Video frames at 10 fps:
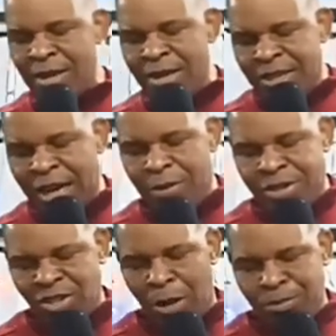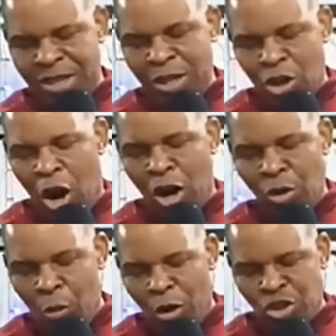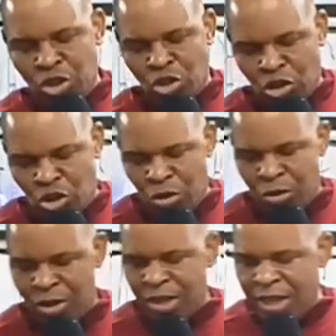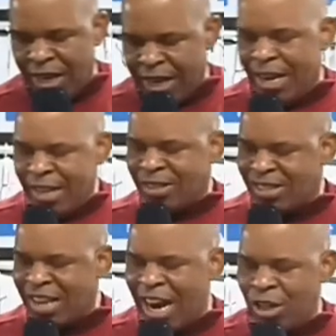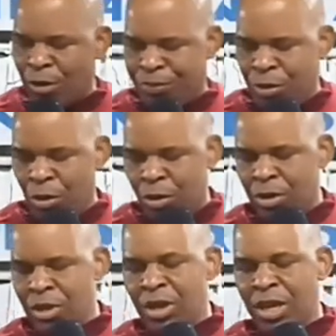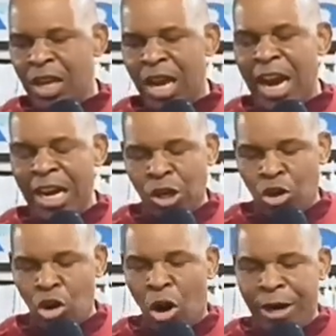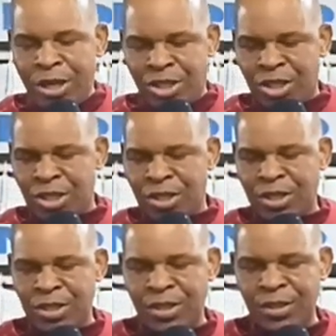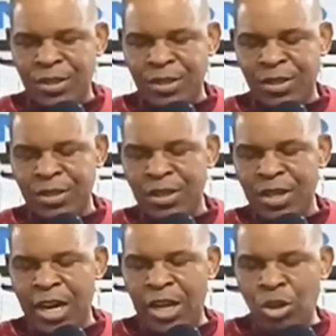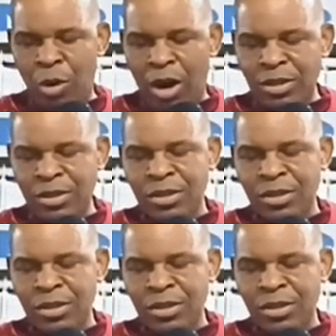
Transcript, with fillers: There is something God wants you to do inside of you and grow it. And do what?